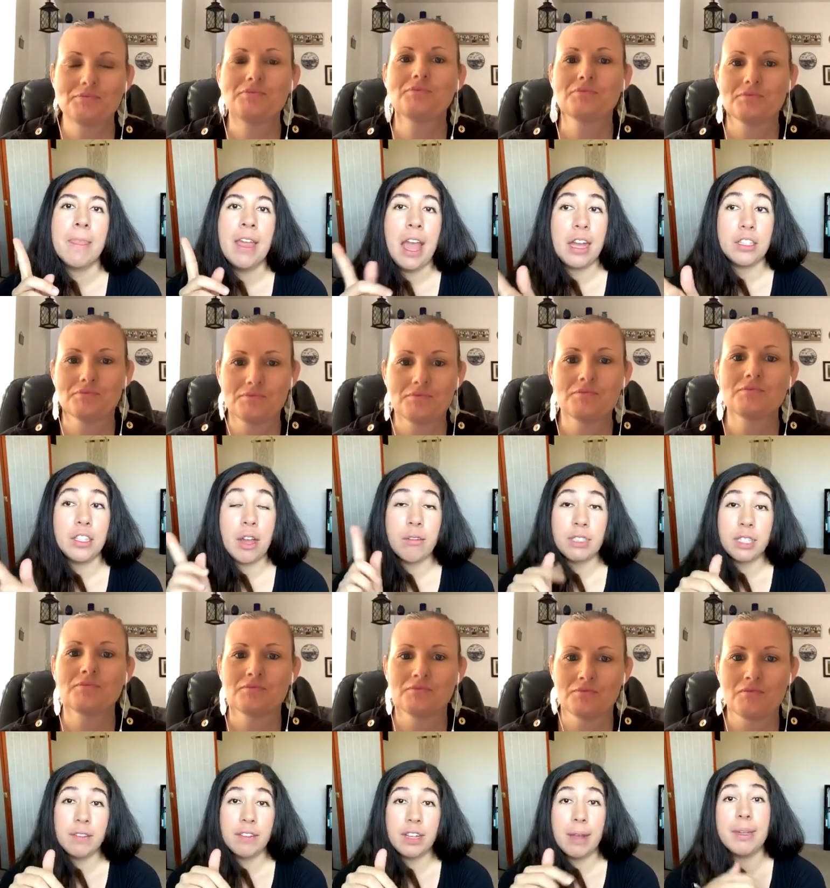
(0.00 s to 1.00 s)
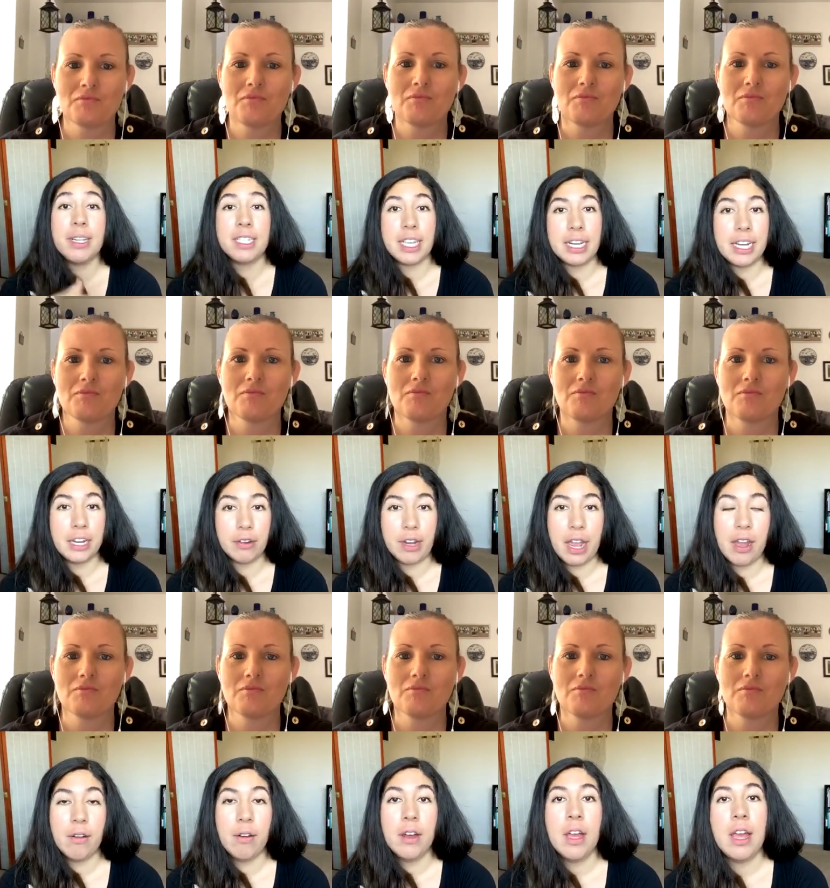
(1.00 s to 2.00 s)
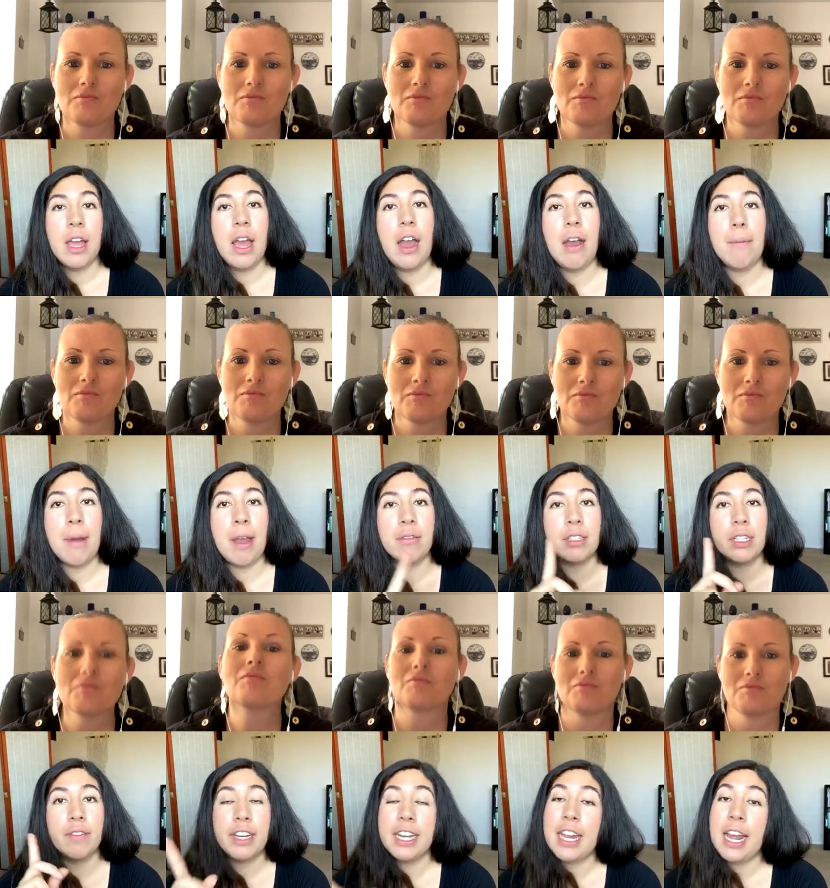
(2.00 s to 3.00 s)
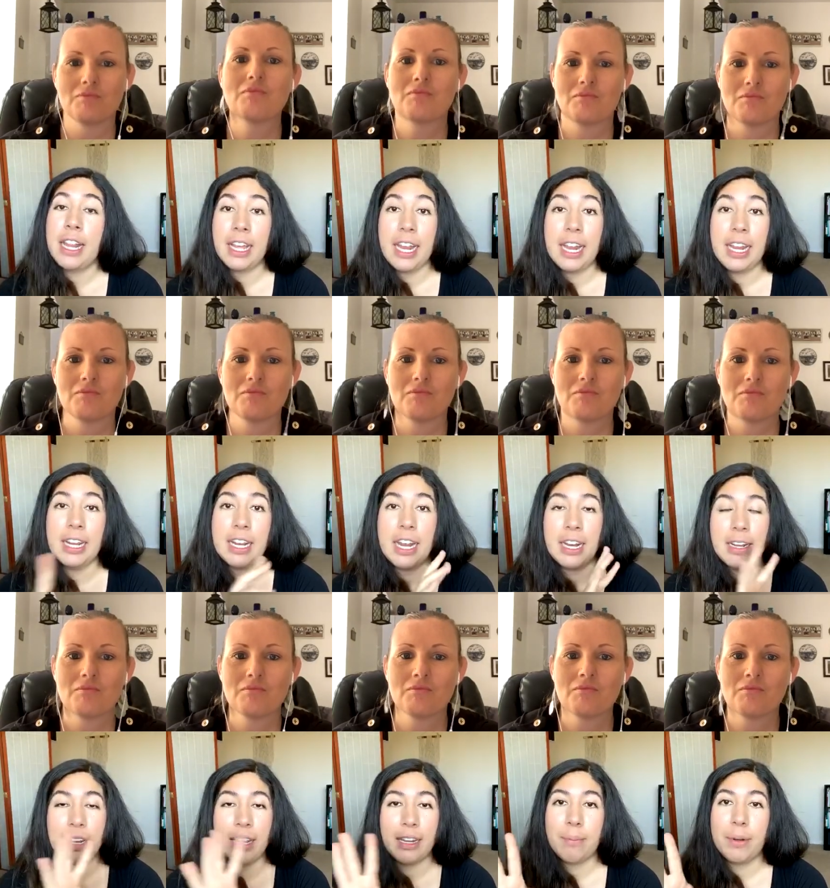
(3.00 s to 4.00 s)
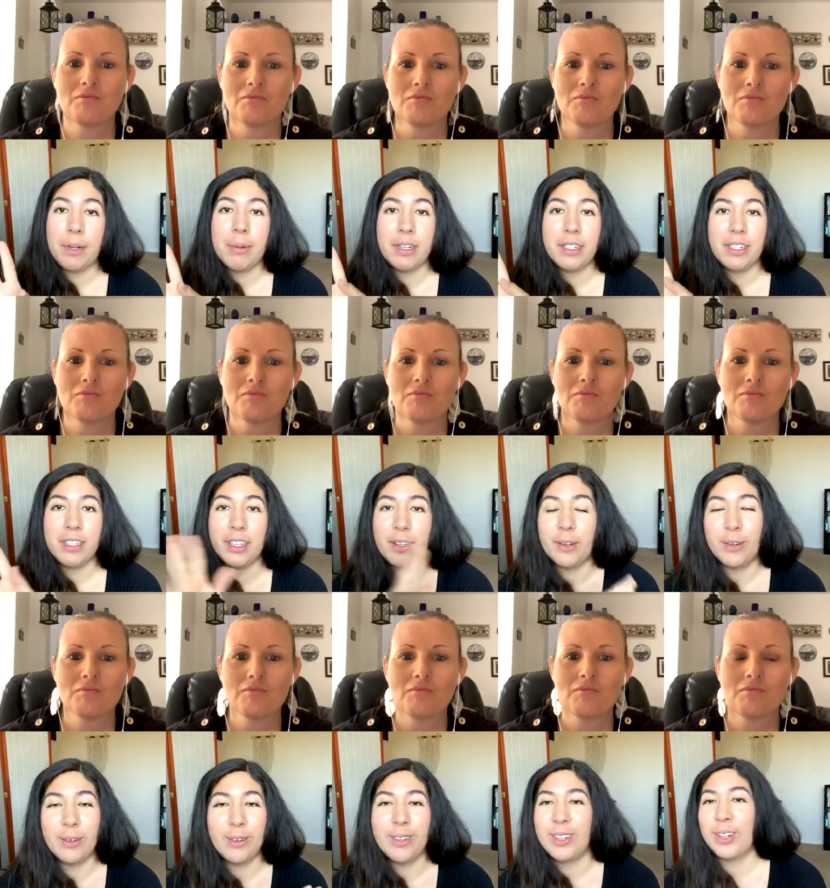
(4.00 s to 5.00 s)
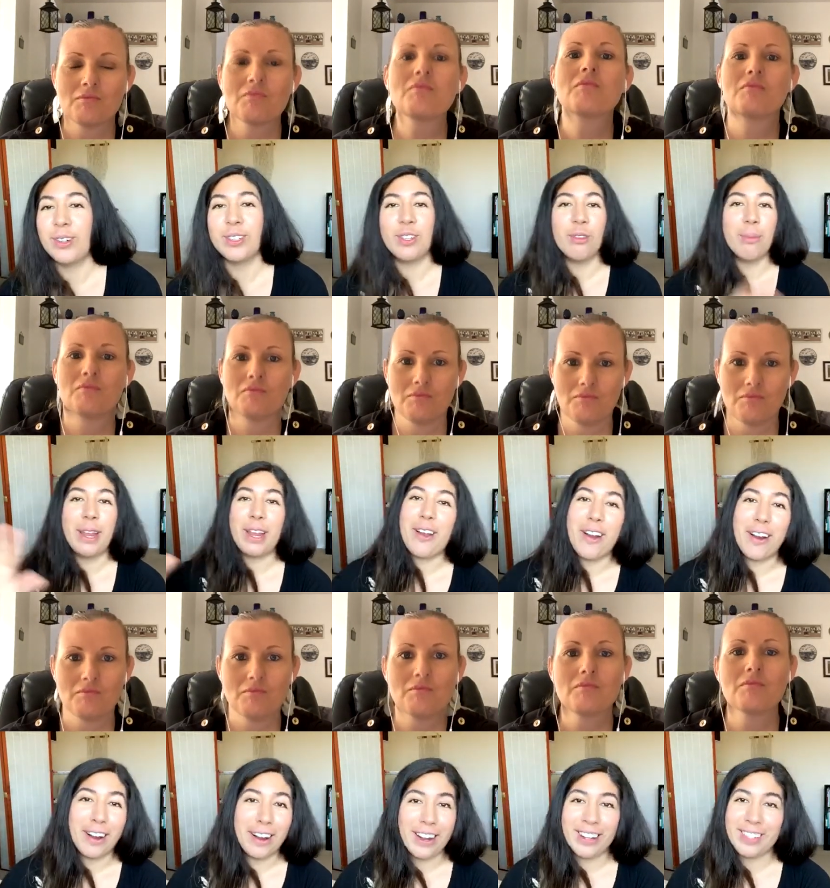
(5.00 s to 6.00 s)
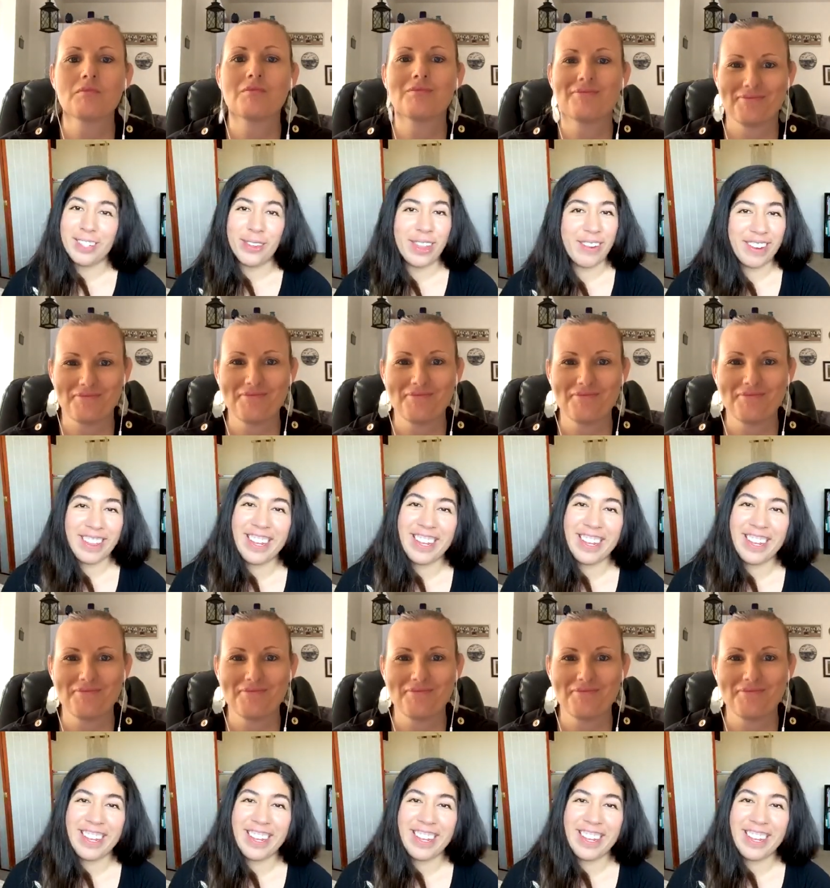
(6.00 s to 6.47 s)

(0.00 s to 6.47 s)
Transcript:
Speaker 1: so I was living. I'm in San Diego now. Um, I was living mm-hmm. in LA, and I like pretty much the whole sold my car, sold everything